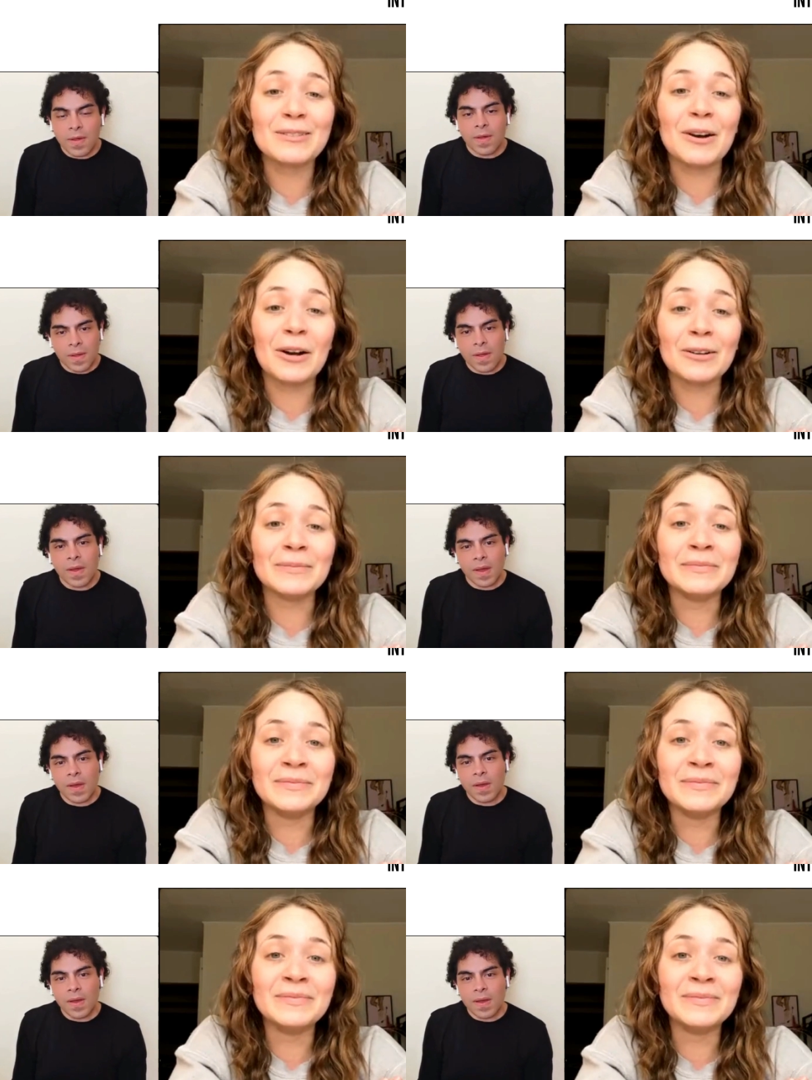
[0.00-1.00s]
Speaker 1: start.
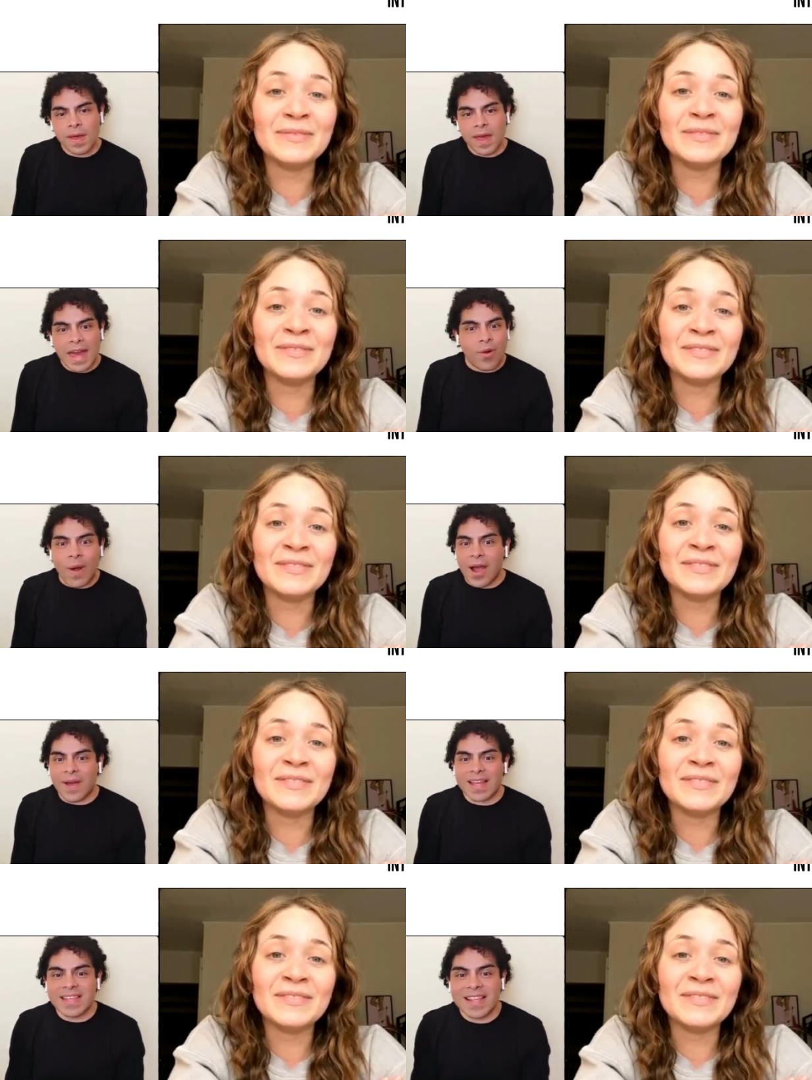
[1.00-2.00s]
Speaker 2: Wow,
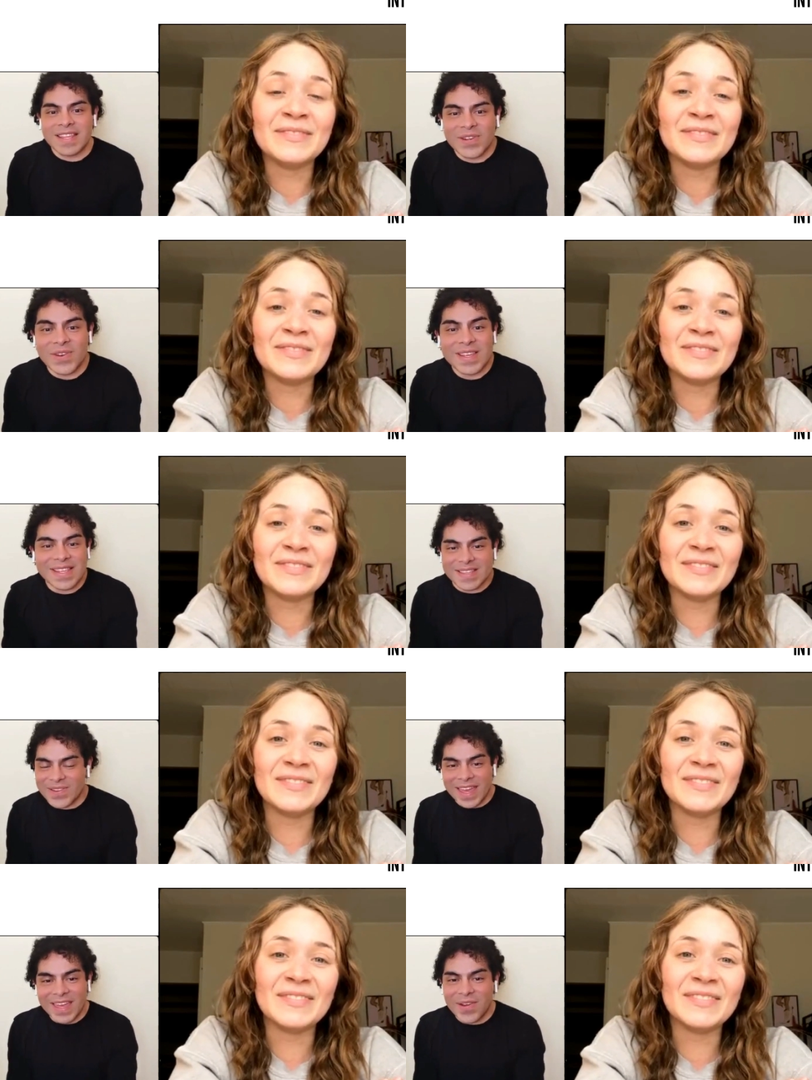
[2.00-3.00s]
excellent
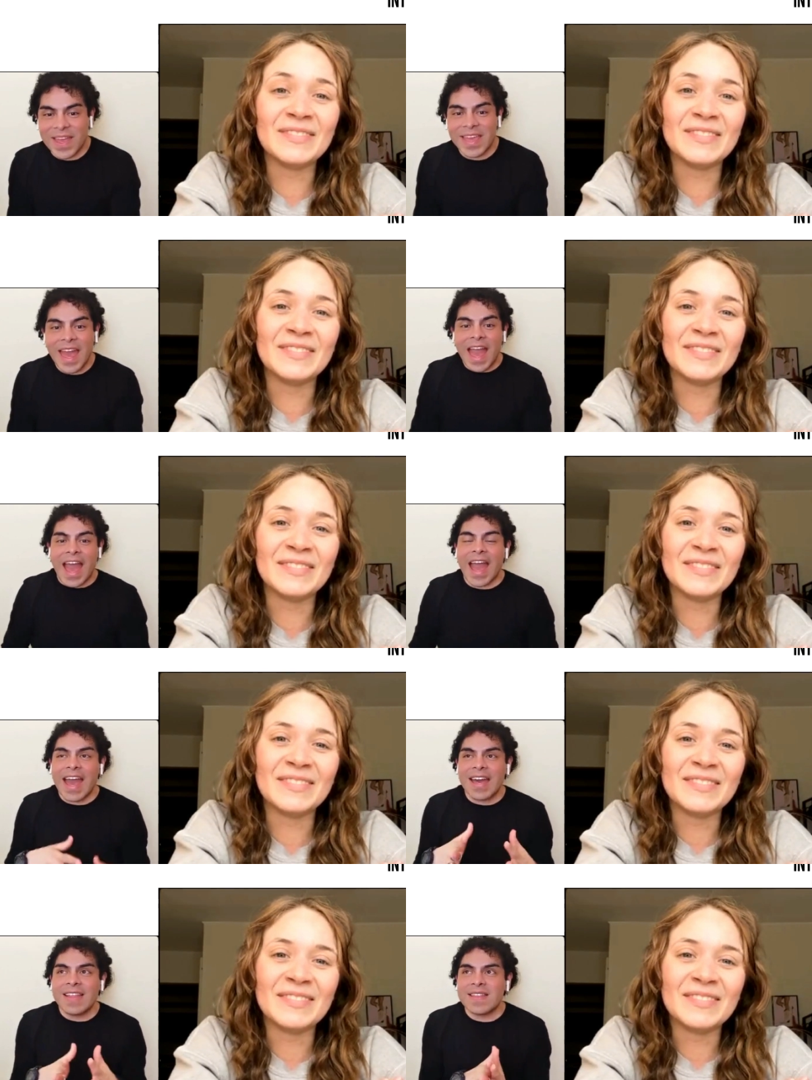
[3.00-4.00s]
choices. Okay, okay.
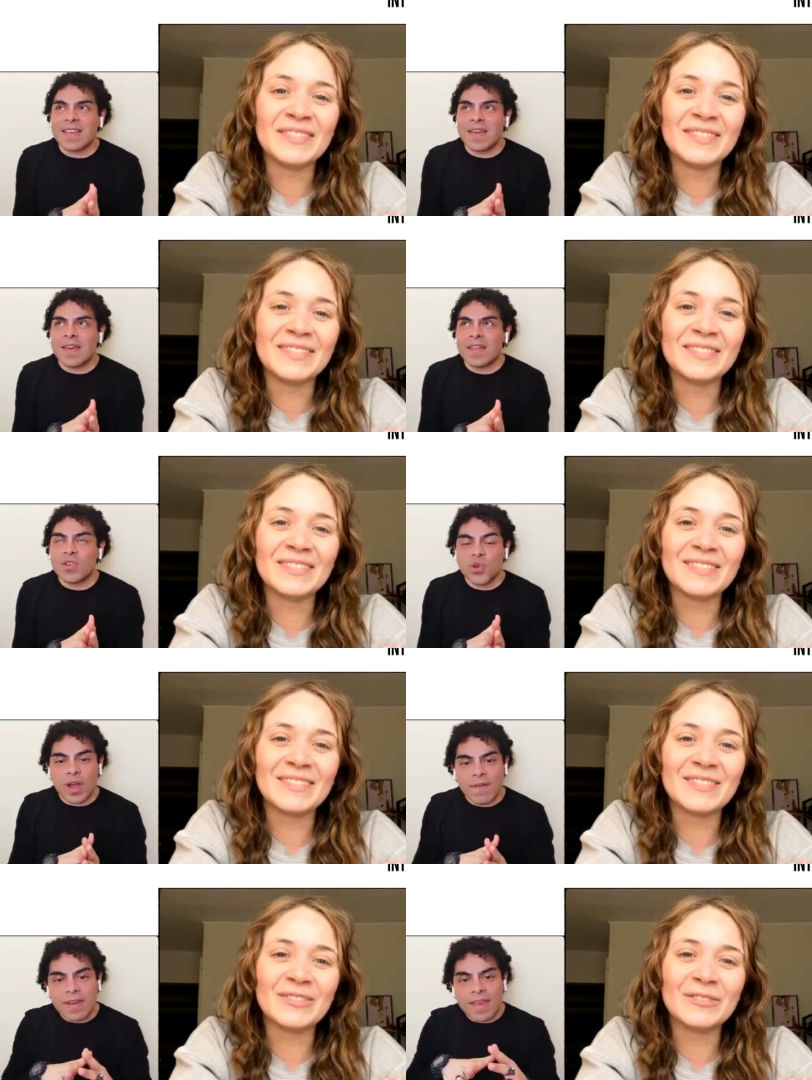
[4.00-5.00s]
And uh, do
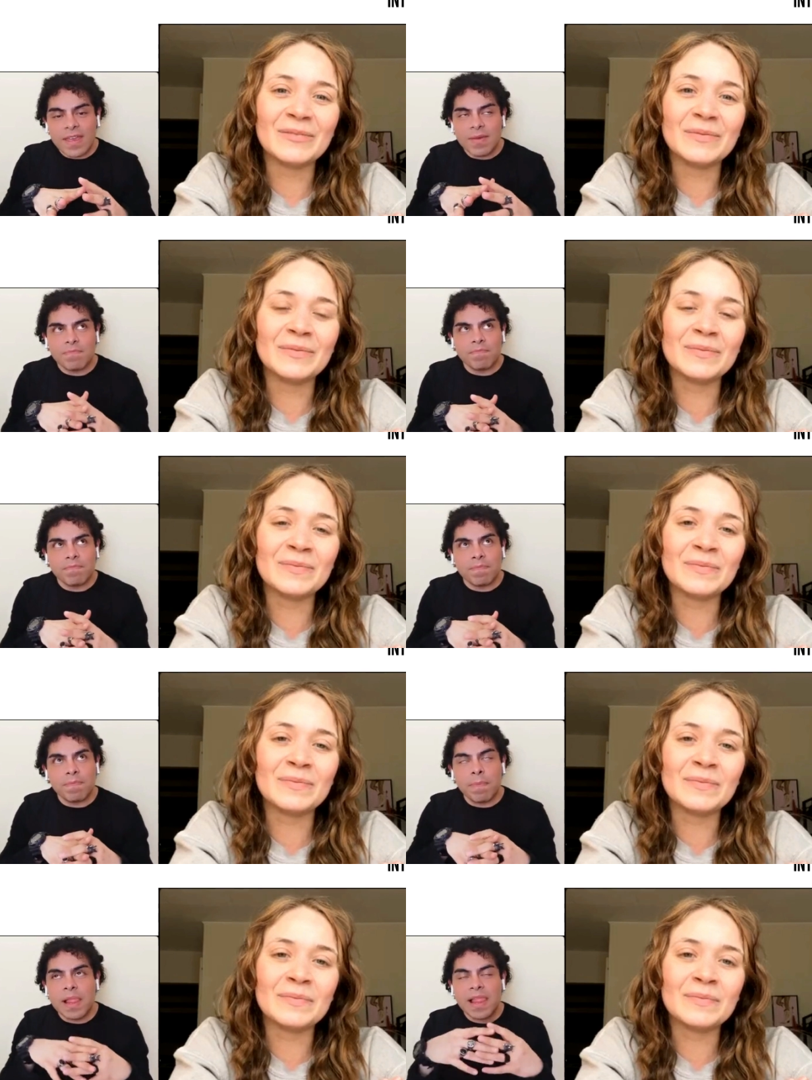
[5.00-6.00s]
you have a
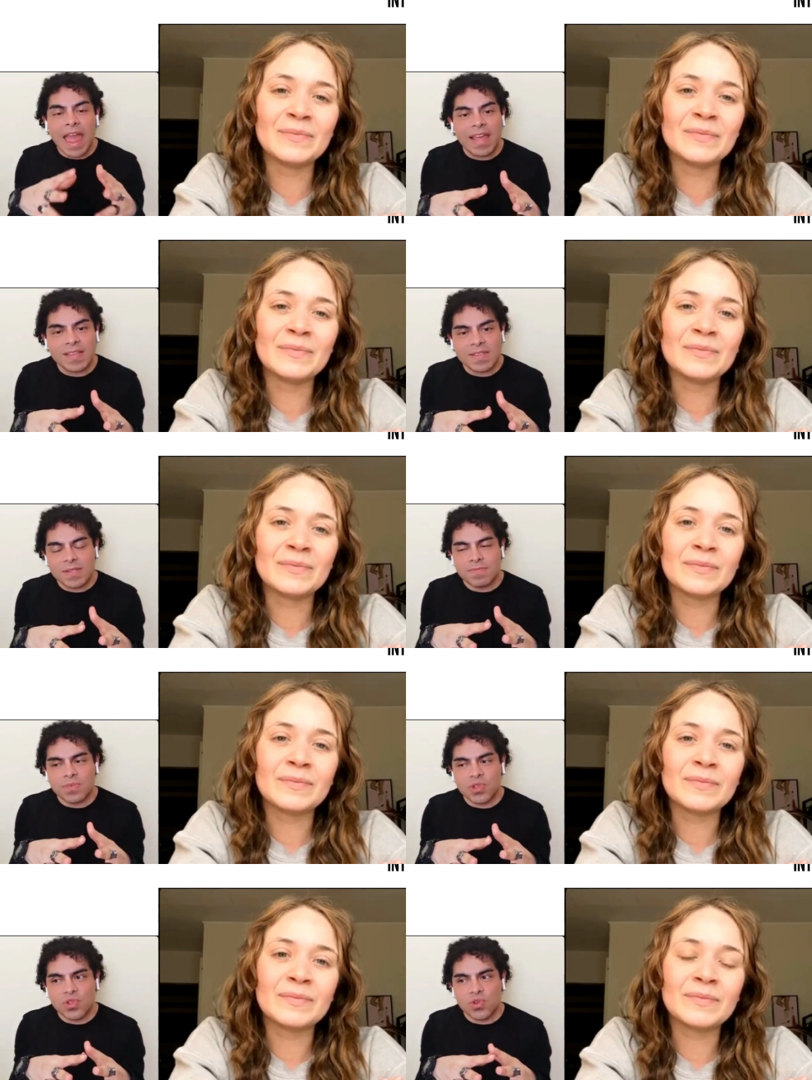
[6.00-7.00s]

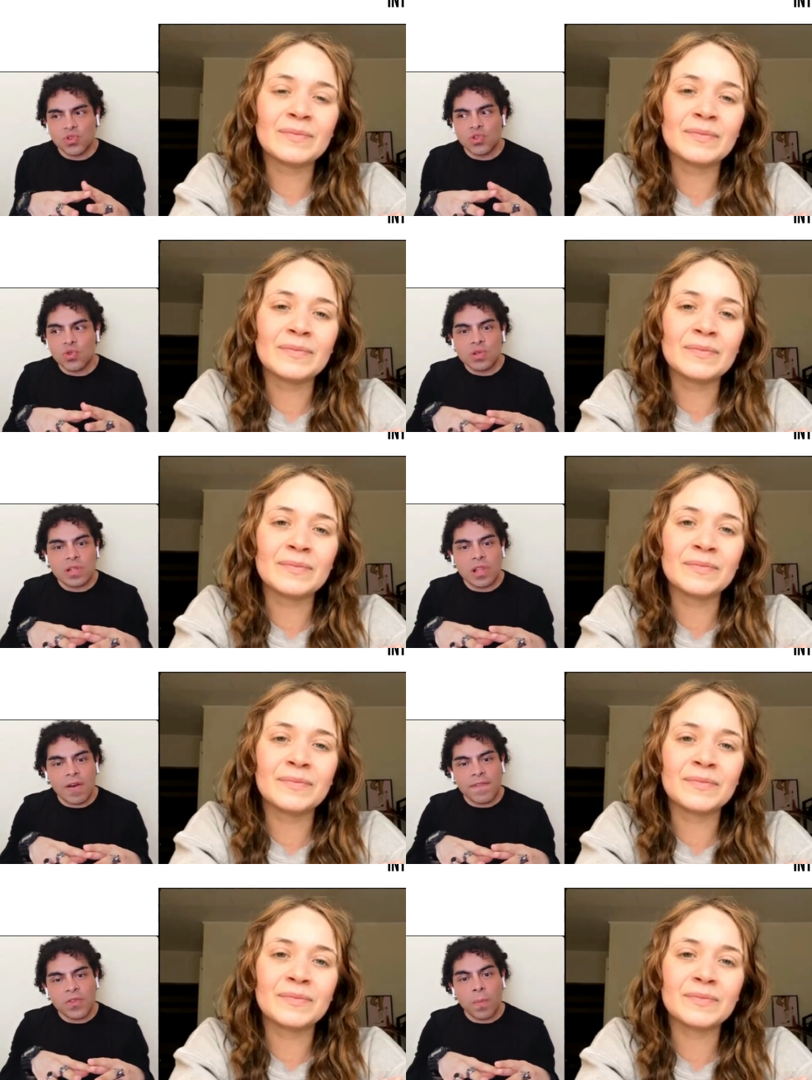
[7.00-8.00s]
place you would
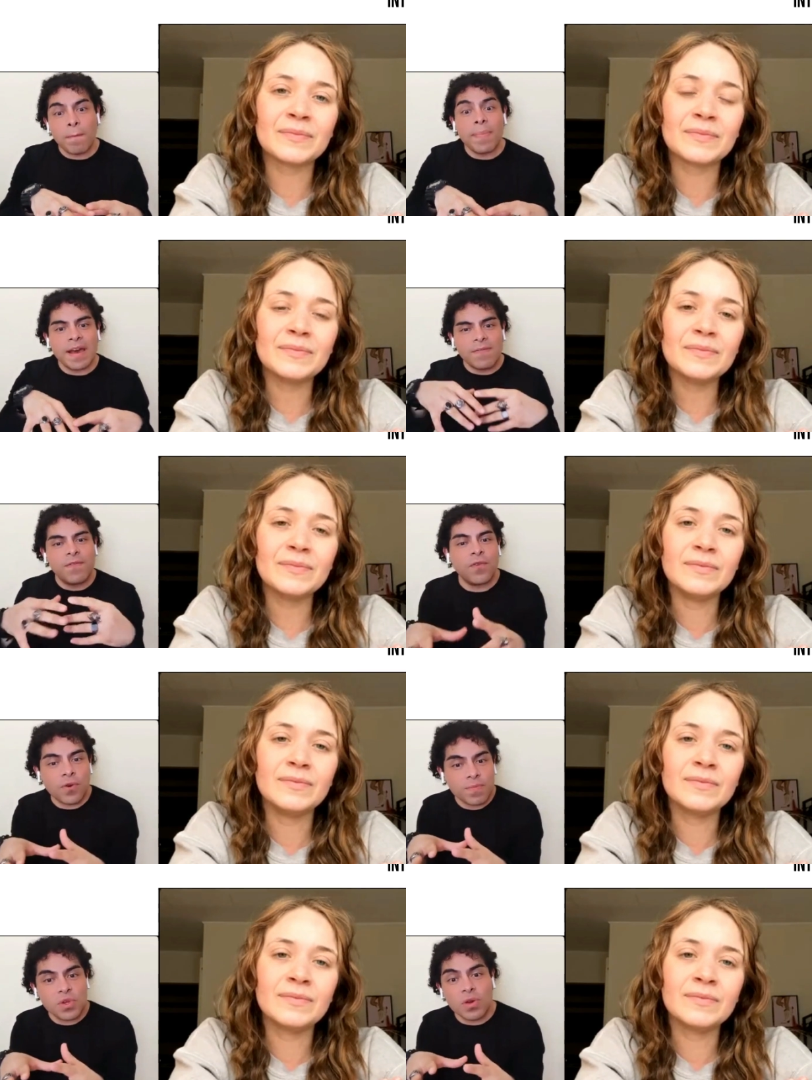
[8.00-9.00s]
love to
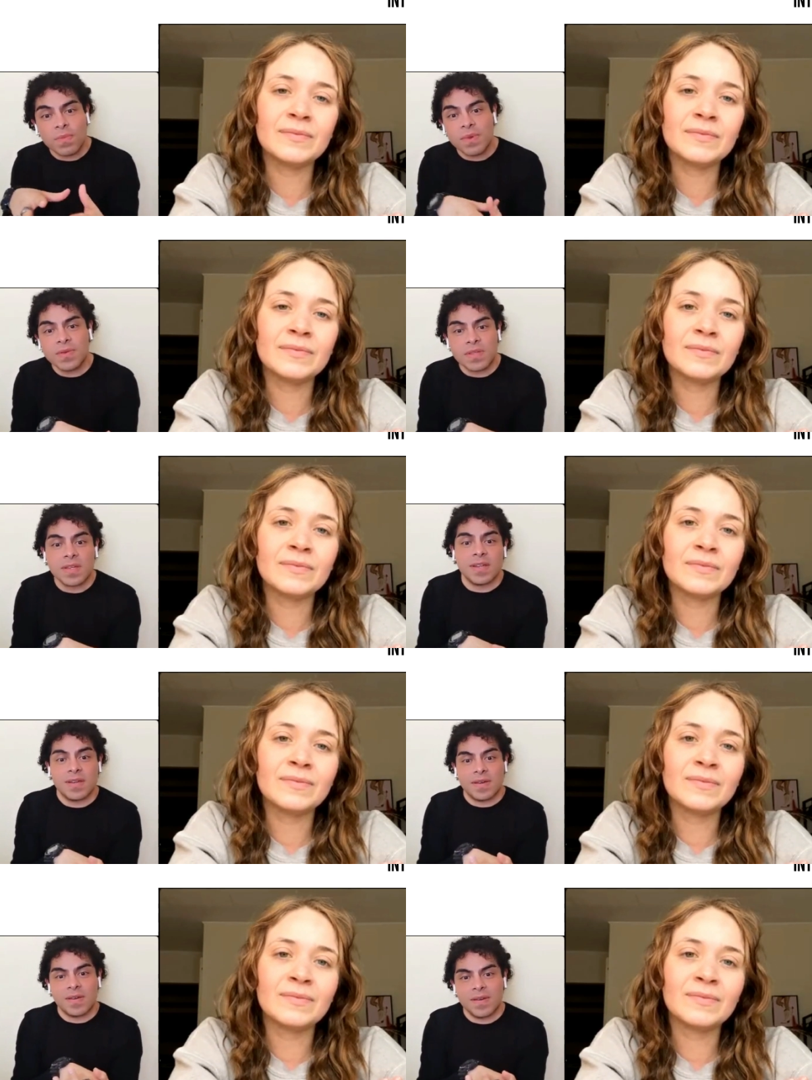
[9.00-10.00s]
perform your music?